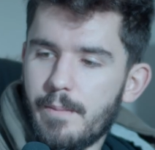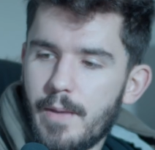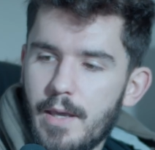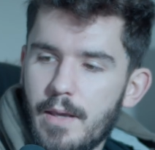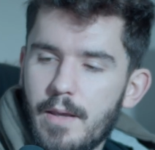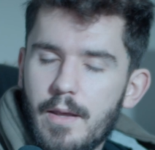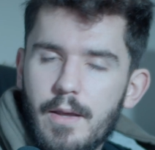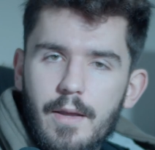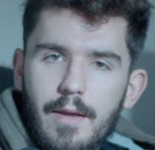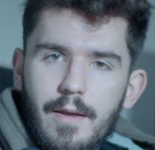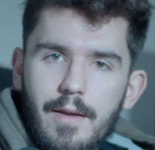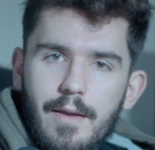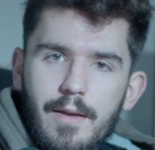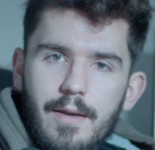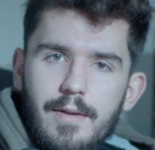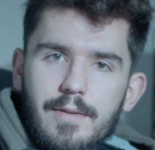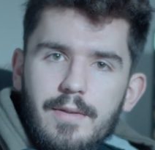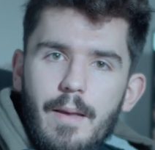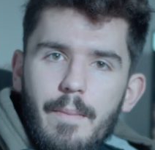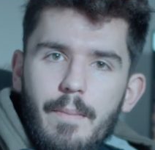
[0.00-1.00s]
me,
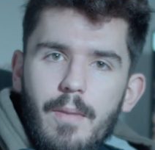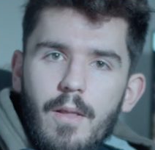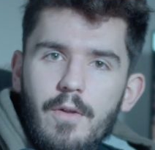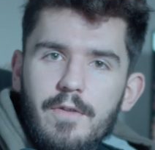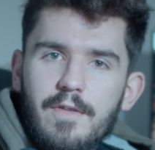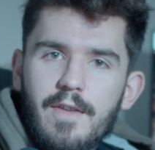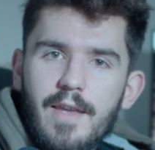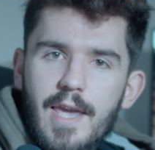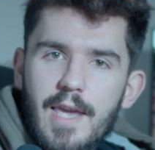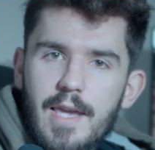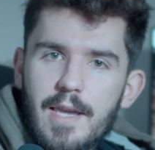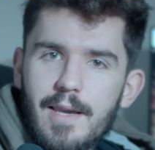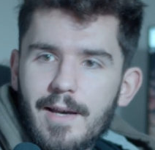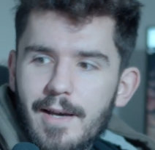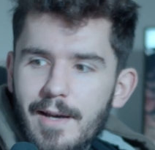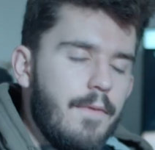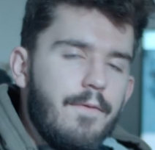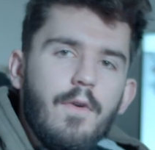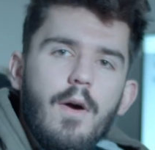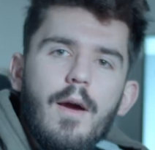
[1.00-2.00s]
I have a lot to eat.
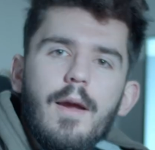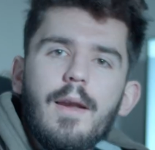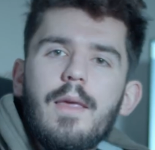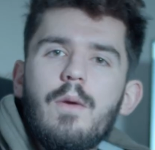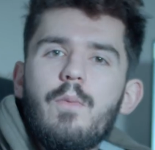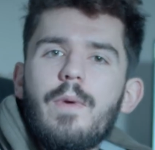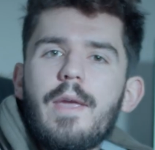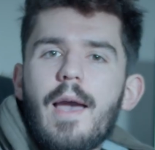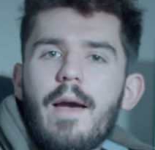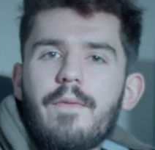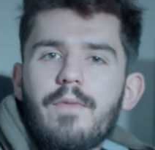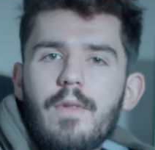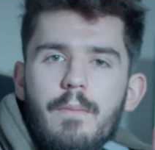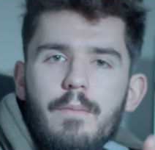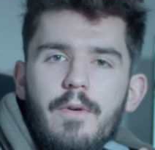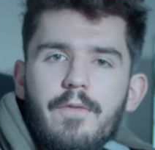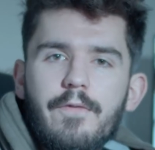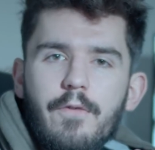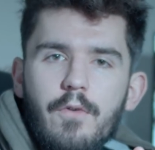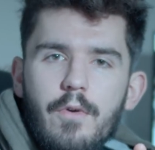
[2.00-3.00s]
And finally, we have
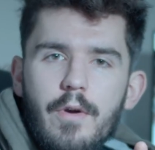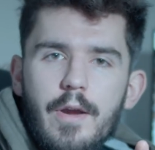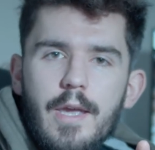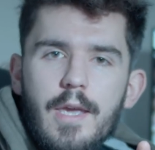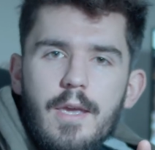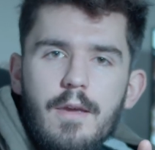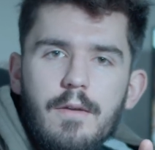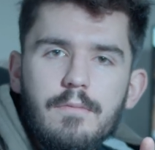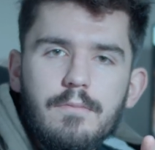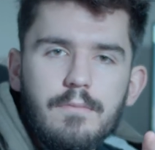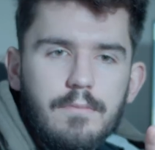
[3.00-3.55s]
number 3.